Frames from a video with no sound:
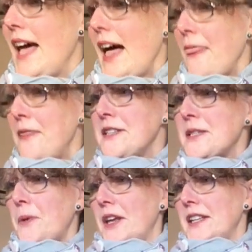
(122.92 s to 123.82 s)
And
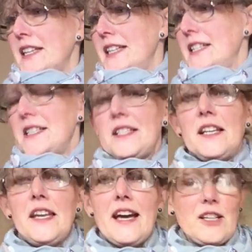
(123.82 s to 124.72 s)
this one is
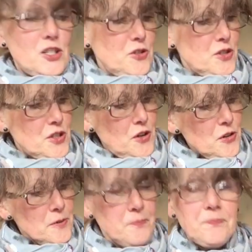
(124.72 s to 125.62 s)
an action
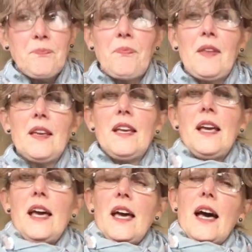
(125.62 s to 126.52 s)
song.
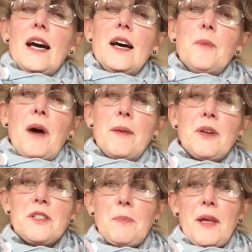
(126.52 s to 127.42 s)
I'm
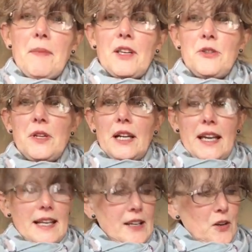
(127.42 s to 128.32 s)
going to play my
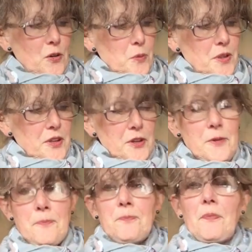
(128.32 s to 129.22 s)
ukulele along with
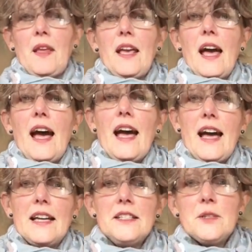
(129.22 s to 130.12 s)
you.
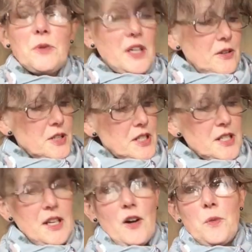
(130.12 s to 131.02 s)
And we're going to
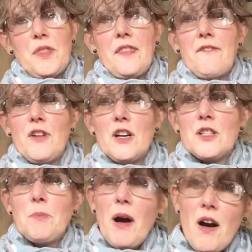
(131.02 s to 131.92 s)
start with the
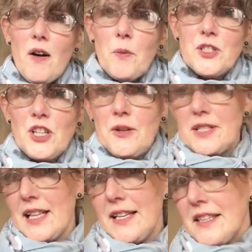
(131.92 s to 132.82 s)
first part, which
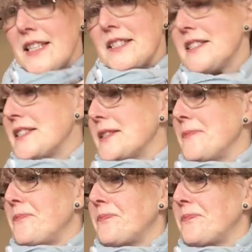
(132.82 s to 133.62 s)
goes like this.